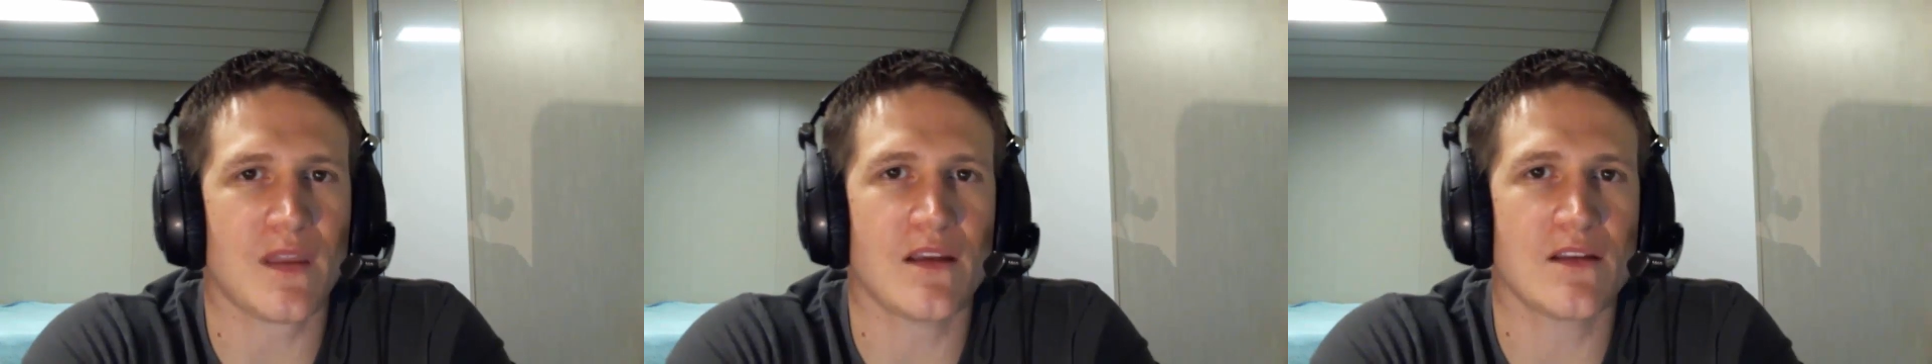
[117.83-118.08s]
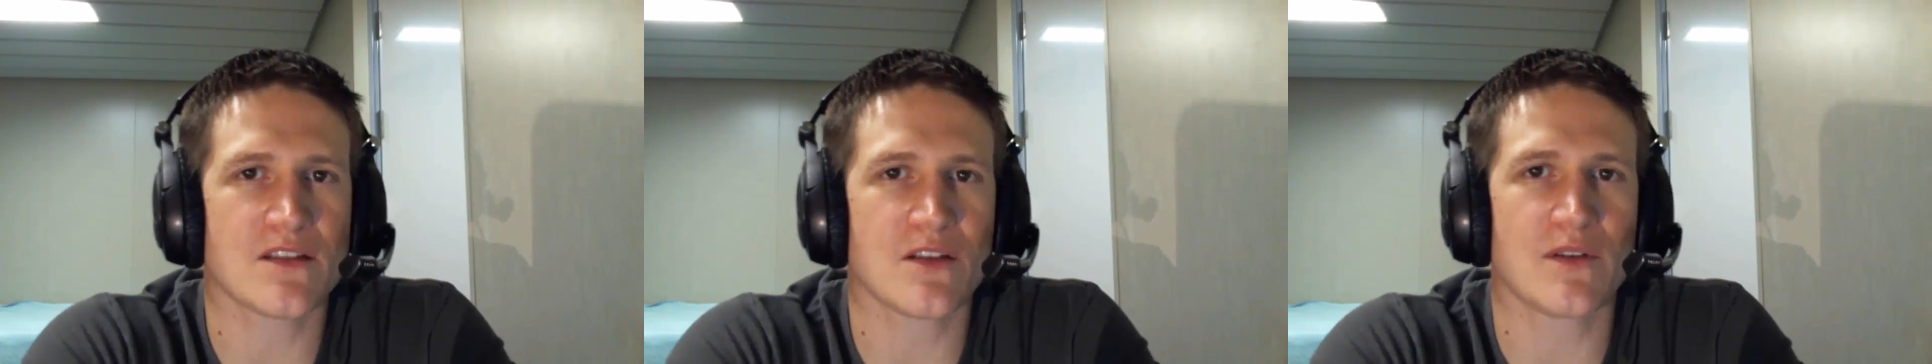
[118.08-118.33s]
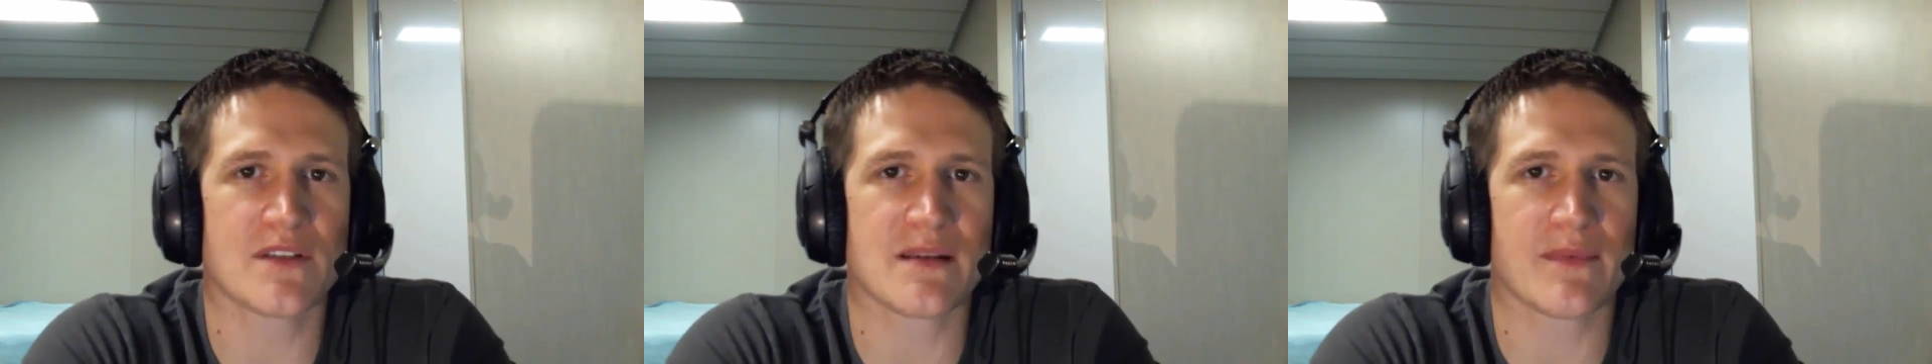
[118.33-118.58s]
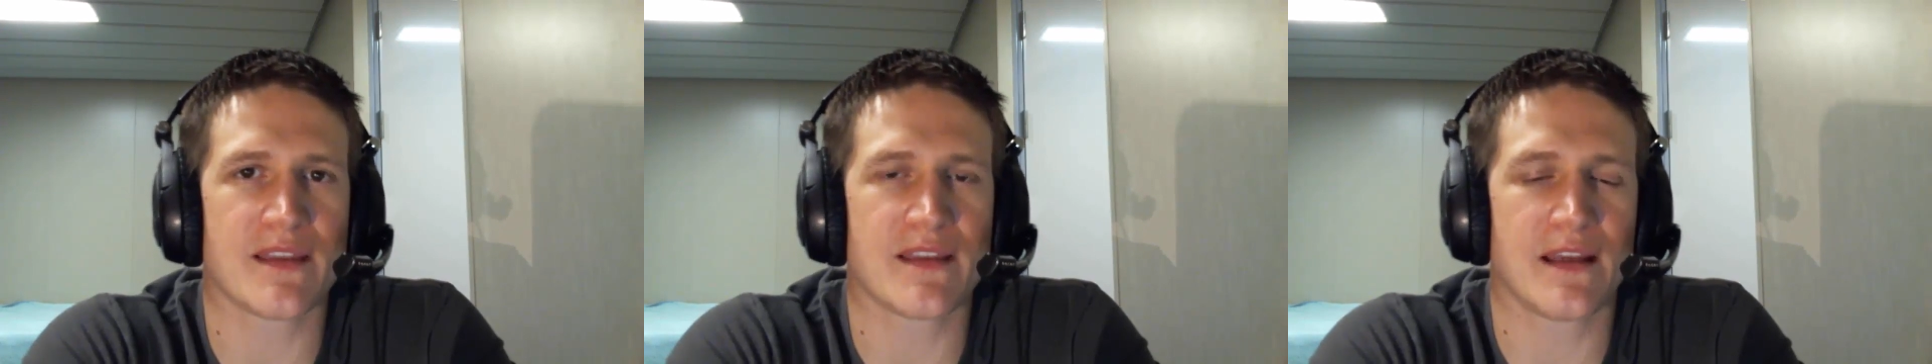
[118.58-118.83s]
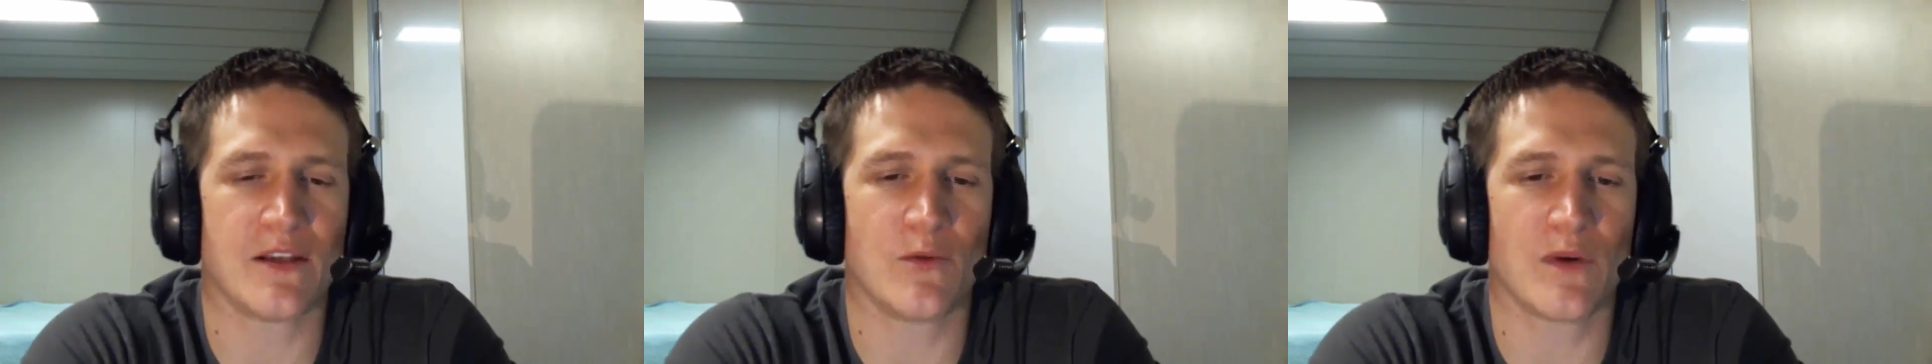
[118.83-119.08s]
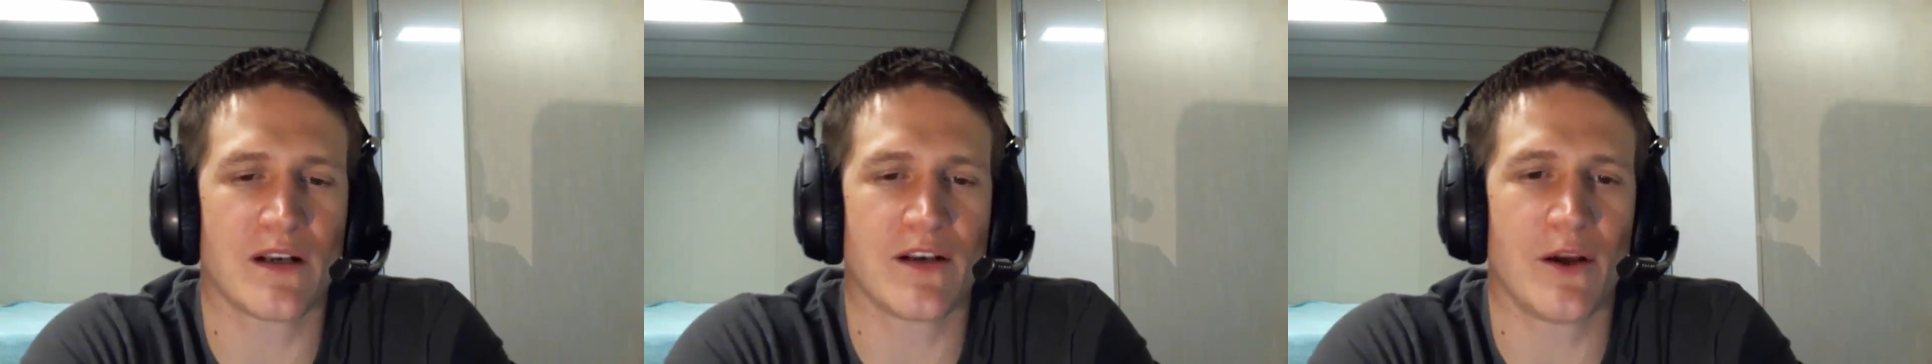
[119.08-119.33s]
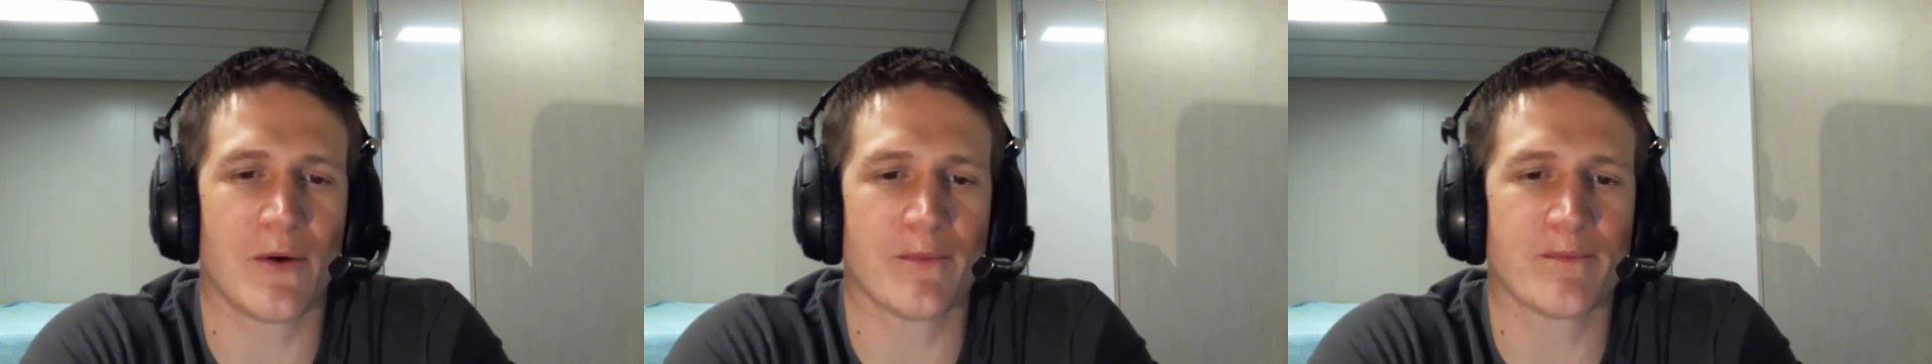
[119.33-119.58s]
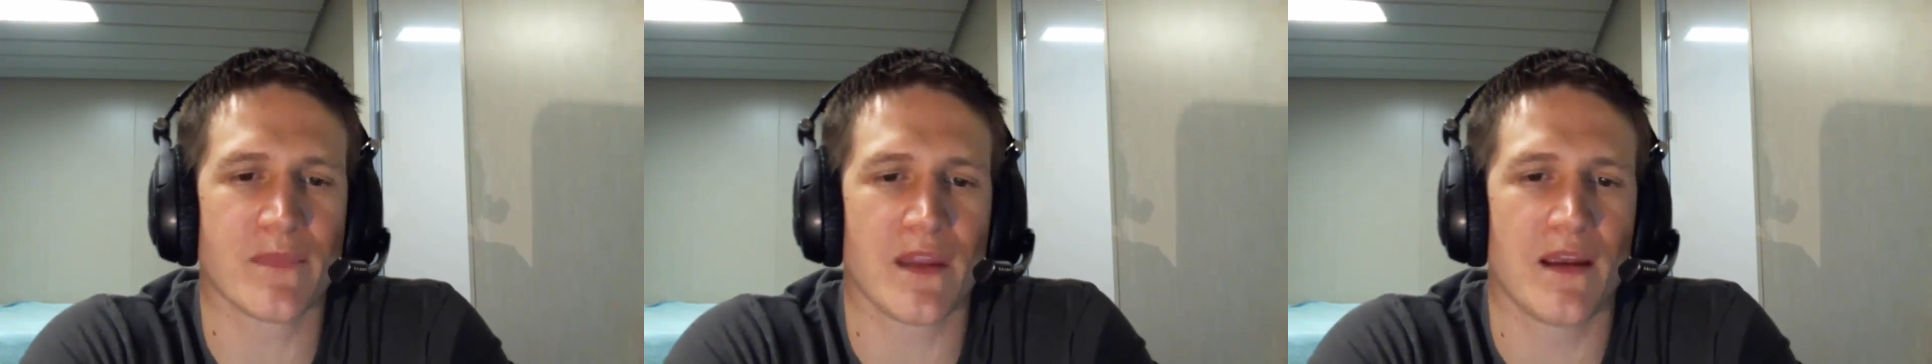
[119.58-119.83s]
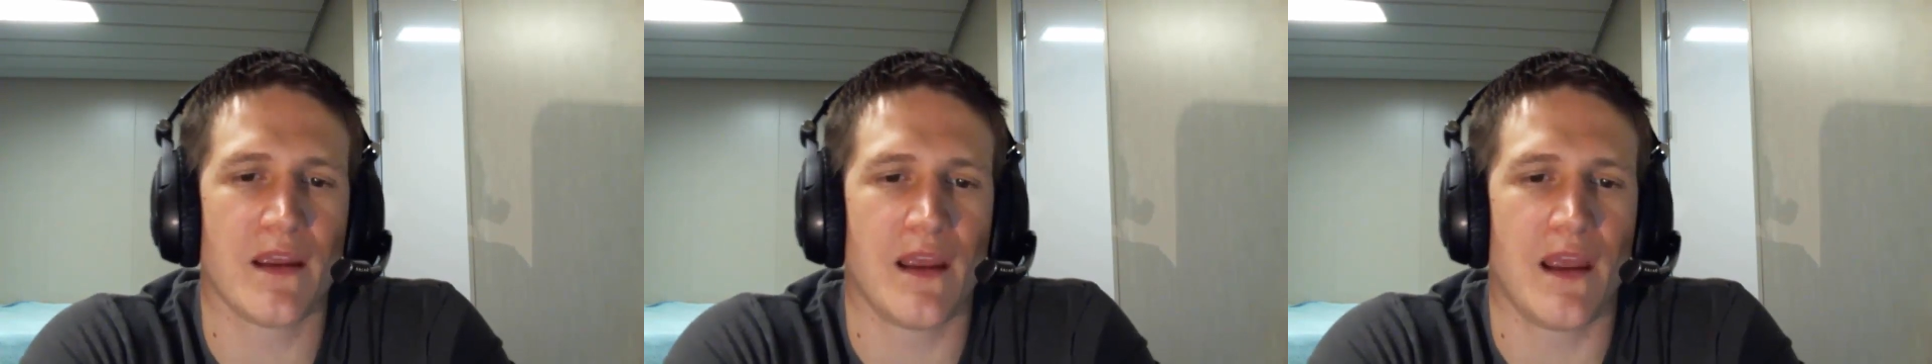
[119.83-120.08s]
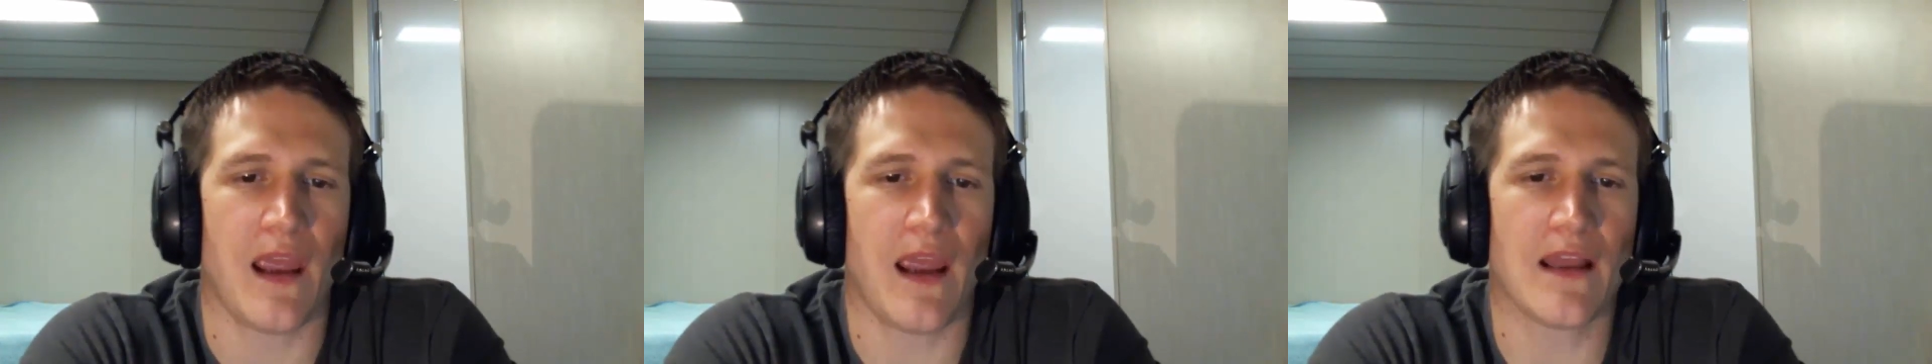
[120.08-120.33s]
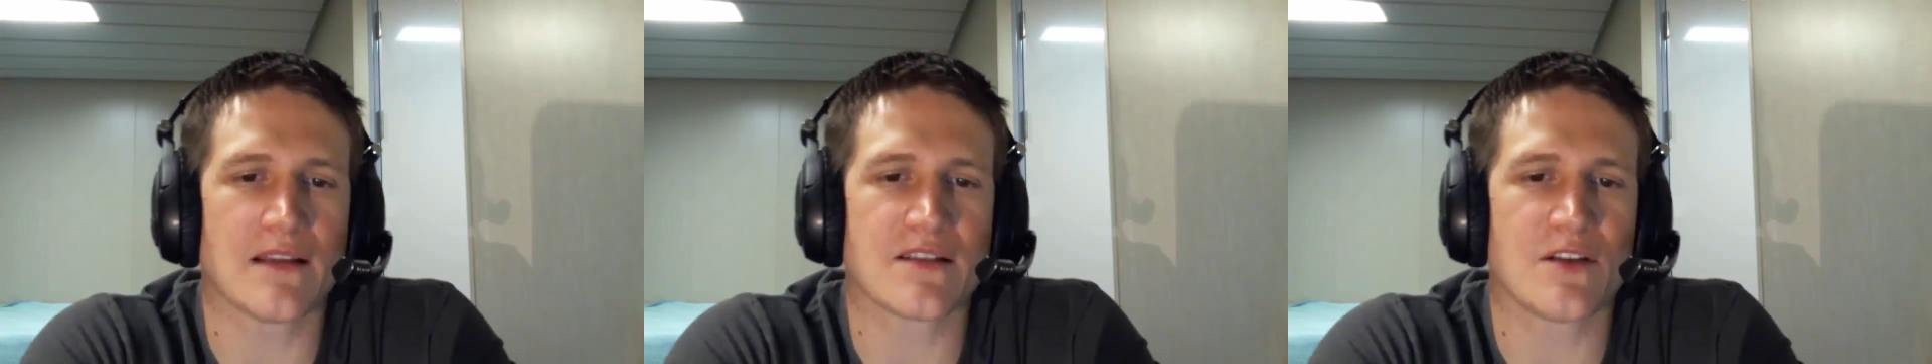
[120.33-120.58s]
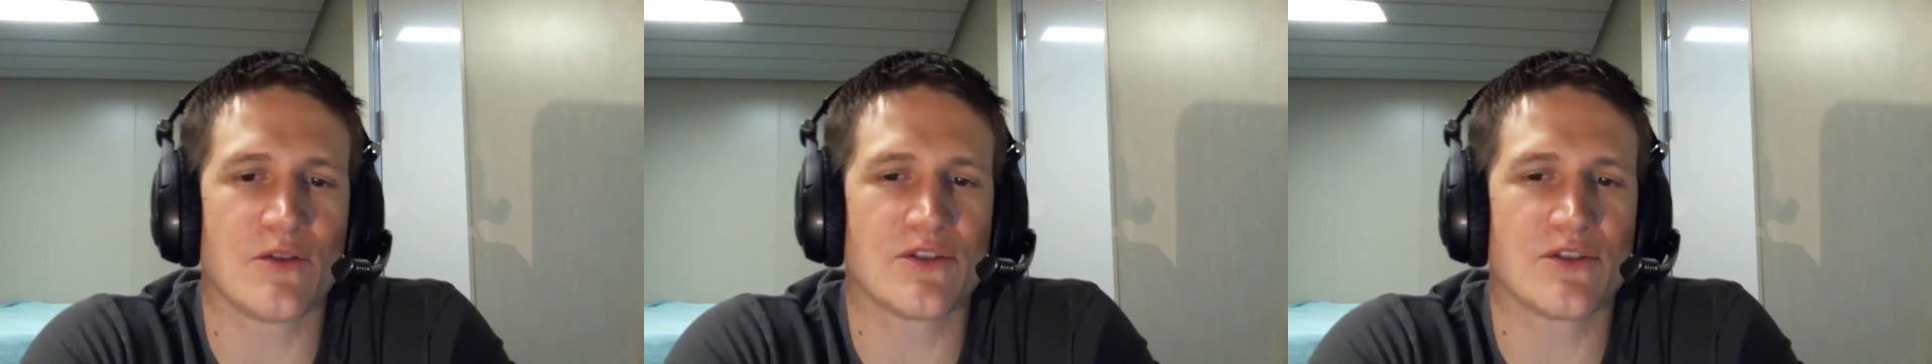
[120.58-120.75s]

So it's something that you want to know. And so